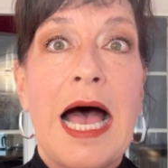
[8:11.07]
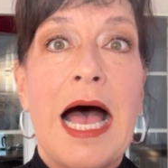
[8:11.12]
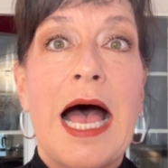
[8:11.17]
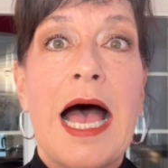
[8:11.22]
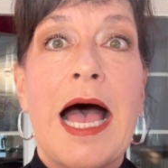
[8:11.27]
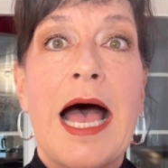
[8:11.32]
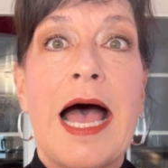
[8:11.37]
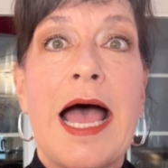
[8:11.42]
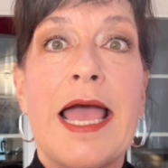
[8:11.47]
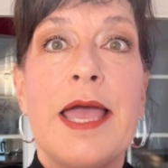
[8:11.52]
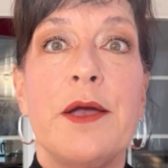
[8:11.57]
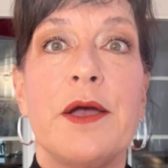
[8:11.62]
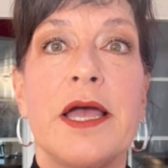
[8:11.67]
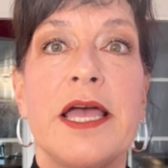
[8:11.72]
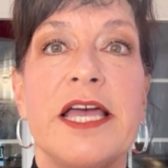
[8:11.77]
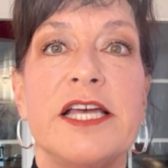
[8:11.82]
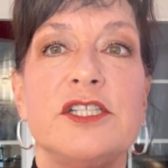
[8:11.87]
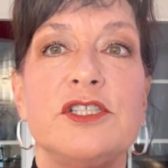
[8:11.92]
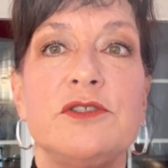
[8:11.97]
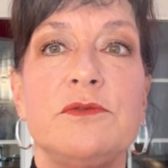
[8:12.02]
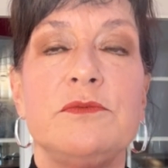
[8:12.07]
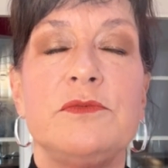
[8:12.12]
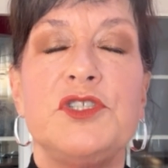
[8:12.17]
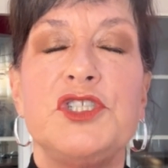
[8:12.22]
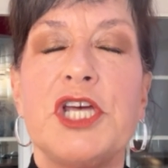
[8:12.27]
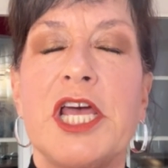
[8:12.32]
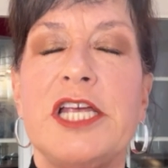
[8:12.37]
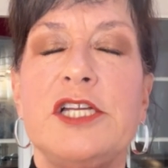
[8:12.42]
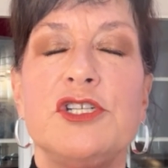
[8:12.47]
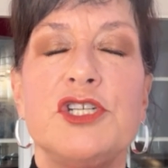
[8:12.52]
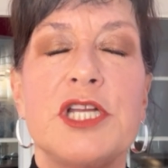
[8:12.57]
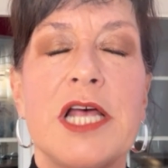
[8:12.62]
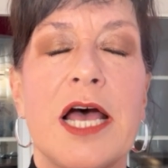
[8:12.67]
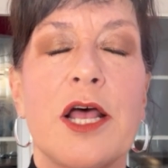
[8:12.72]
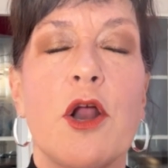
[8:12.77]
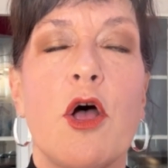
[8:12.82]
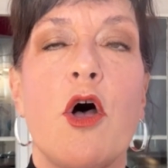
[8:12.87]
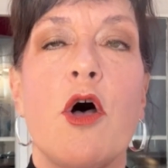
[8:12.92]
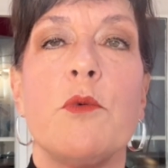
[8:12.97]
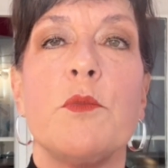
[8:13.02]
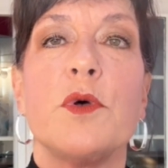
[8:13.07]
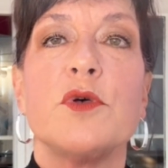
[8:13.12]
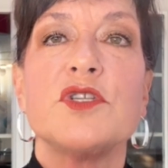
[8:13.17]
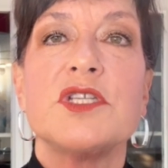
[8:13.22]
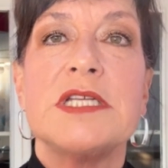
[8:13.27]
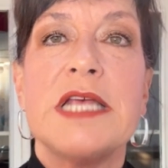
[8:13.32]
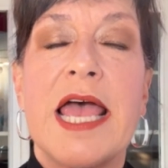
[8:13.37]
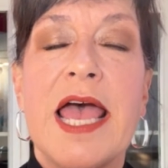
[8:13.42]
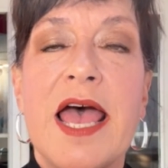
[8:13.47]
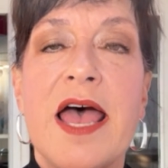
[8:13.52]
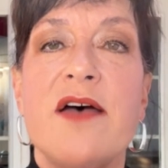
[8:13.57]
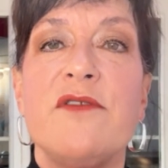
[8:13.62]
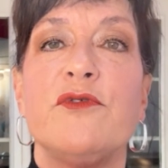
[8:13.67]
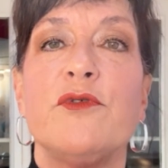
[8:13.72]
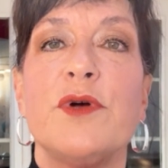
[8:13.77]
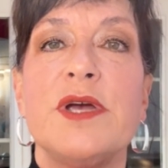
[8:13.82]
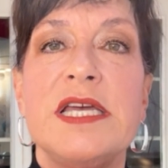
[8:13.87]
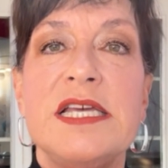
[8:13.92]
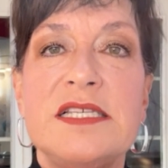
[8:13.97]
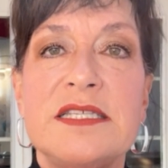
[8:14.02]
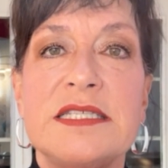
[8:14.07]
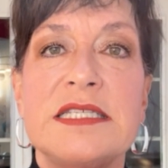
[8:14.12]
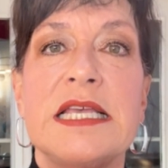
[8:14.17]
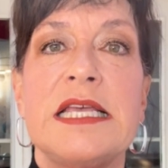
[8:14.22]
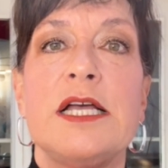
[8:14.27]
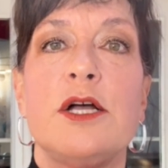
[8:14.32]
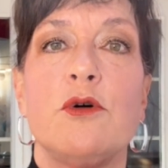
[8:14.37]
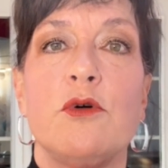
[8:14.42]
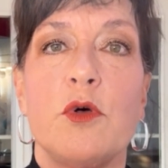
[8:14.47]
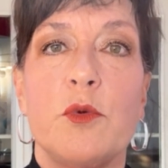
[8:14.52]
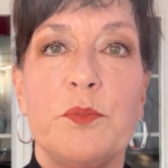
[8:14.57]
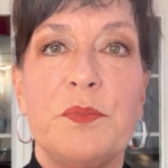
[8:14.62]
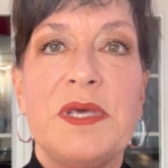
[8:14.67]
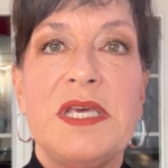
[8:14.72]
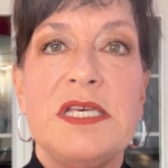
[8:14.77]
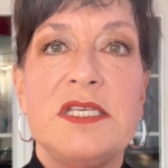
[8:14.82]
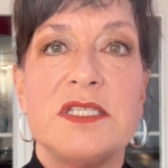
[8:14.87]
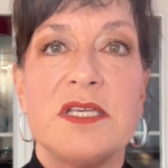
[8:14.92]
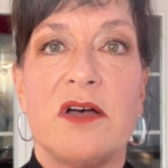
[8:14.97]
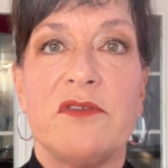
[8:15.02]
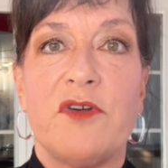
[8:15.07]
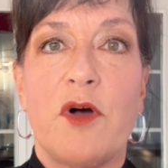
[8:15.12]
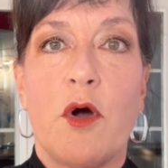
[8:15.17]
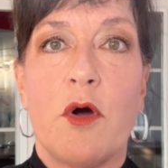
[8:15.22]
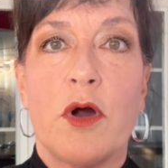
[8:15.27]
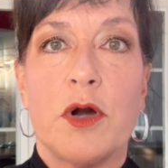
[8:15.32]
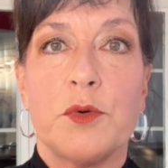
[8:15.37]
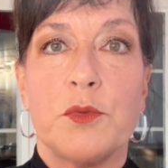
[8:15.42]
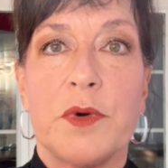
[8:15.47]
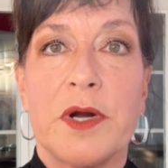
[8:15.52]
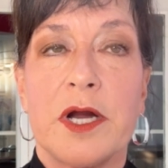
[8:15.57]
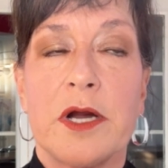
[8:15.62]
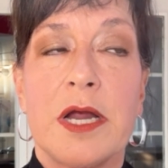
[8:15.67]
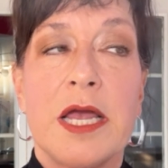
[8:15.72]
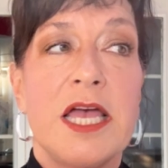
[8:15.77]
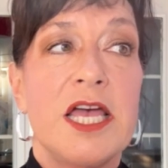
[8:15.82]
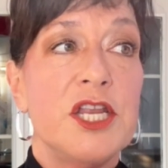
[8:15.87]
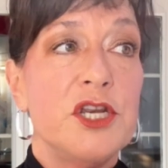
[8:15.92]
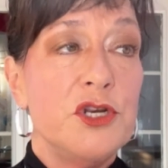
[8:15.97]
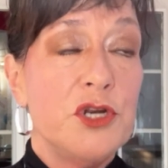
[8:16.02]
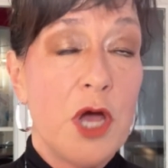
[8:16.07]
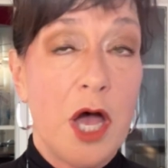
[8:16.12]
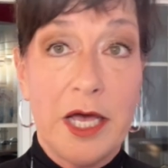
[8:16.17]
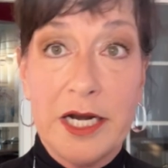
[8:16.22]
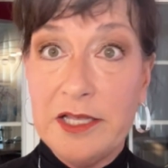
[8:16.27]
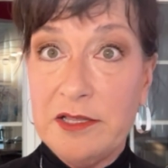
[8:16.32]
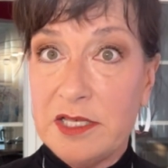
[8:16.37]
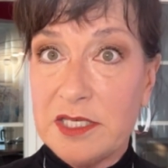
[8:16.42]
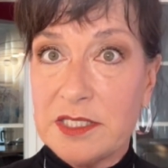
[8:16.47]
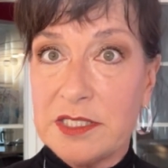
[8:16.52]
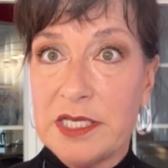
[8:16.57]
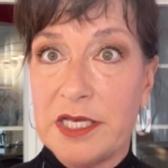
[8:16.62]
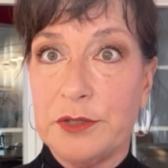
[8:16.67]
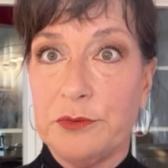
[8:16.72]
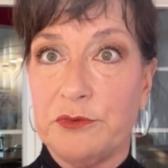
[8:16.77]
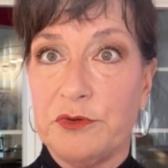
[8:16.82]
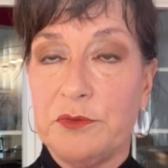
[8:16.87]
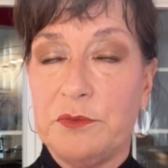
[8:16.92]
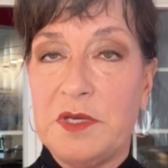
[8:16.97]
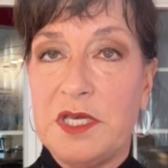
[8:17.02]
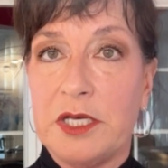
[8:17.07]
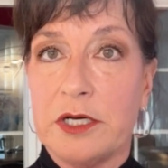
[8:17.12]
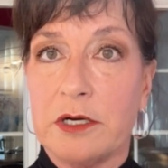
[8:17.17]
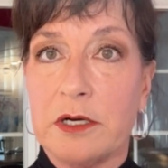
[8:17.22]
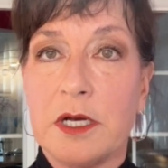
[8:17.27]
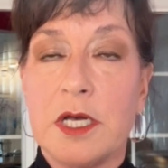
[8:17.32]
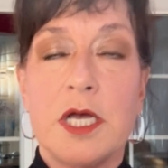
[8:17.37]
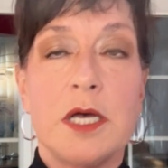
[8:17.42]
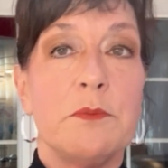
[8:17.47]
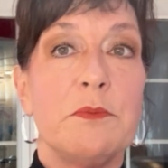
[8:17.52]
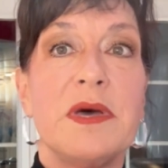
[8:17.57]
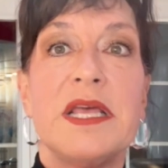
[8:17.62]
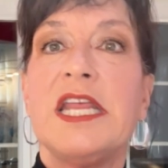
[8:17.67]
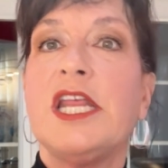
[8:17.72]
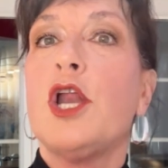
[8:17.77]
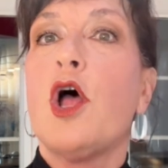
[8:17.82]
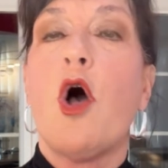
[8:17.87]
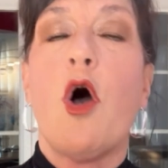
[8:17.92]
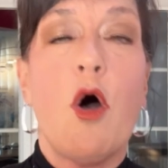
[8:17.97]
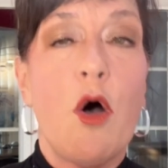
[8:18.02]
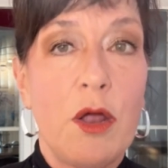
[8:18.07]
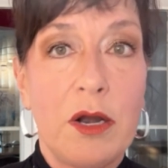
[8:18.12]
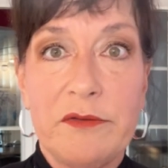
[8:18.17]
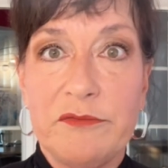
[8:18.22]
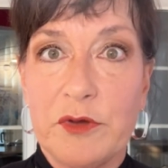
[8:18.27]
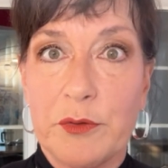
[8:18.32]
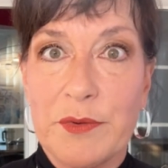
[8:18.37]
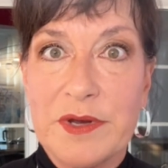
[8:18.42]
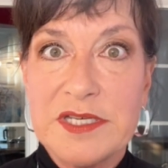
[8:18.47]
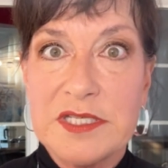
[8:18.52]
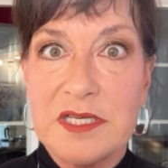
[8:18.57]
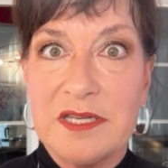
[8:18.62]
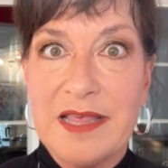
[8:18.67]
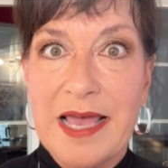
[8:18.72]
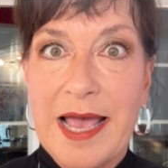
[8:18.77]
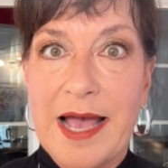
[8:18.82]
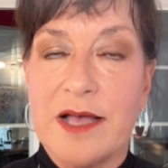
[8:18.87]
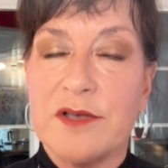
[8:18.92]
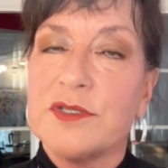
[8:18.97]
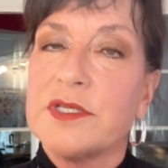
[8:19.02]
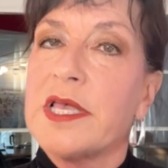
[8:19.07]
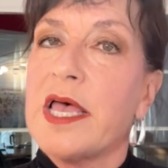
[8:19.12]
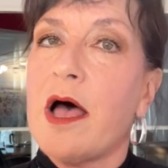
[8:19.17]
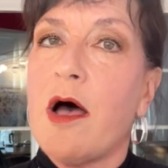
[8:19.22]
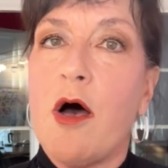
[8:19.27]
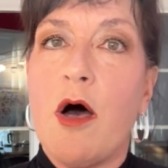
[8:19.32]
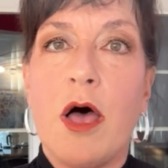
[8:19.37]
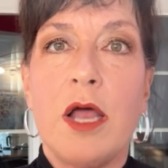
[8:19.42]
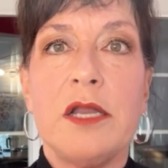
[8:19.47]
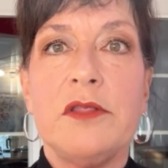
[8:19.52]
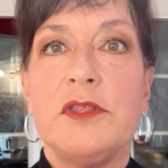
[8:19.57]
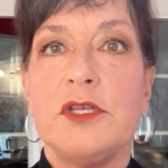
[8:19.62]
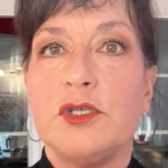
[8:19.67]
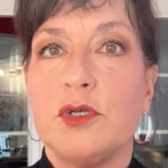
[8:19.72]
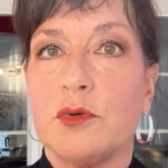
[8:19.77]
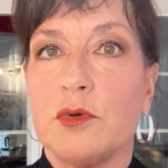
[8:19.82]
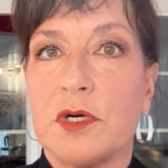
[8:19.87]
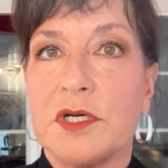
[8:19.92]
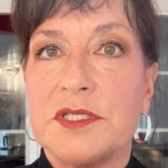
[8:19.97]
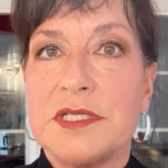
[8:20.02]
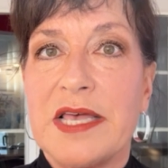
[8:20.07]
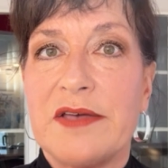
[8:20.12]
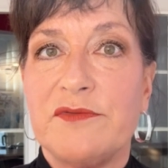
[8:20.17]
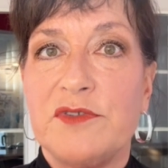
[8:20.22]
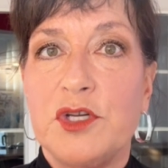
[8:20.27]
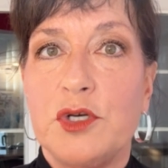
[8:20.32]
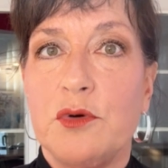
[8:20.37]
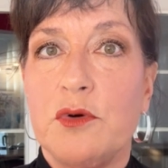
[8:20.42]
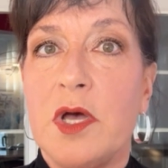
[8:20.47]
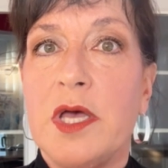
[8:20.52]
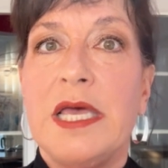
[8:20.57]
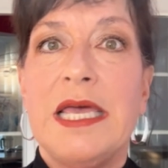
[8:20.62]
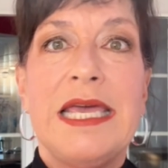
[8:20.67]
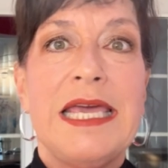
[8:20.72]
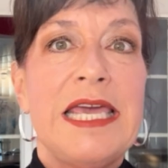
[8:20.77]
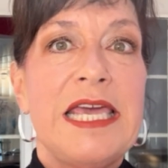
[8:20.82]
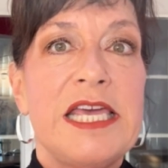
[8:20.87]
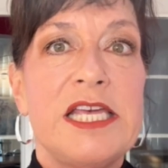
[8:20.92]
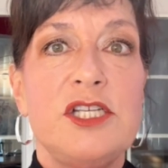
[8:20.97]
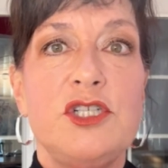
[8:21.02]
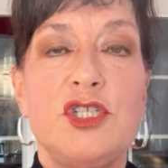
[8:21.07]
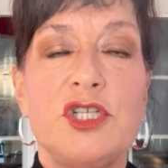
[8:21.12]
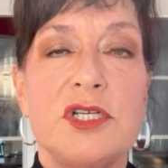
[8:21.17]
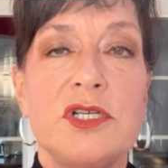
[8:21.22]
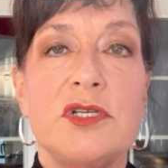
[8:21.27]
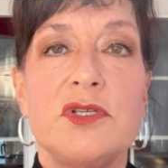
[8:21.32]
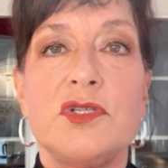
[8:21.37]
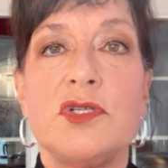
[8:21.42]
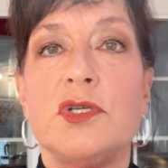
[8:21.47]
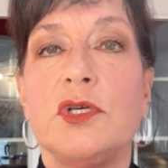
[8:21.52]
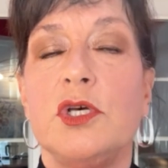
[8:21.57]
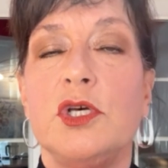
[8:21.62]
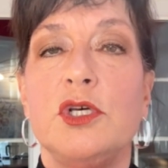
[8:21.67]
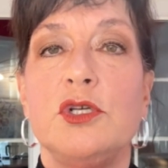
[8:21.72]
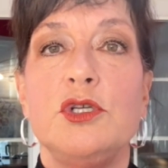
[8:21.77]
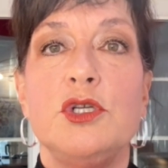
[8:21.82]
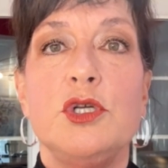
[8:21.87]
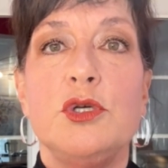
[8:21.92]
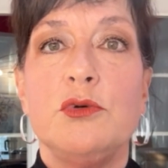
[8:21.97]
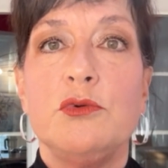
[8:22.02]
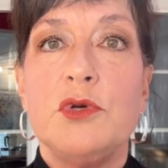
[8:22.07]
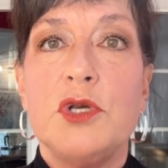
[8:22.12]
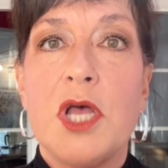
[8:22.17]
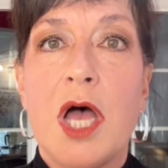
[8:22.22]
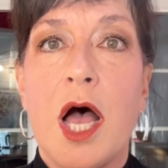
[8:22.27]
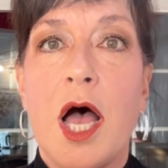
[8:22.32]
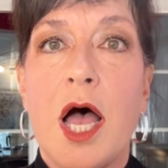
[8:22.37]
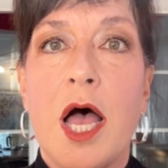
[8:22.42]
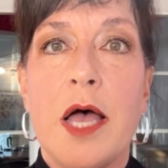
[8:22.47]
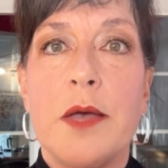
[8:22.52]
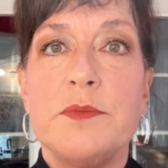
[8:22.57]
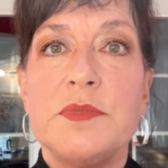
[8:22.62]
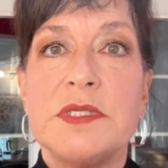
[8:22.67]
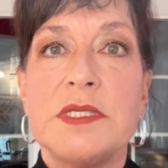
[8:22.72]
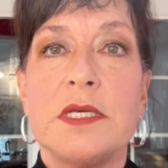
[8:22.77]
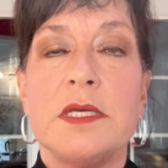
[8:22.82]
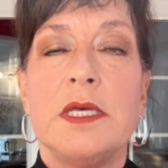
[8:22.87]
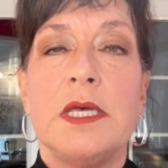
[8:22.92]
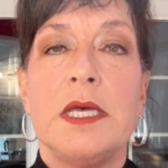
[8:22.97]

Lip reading: I changed out almost every single piece of hardware, not in the sunroom here, but in all of the rest of the house. All of the doors have new hinges, new knobs,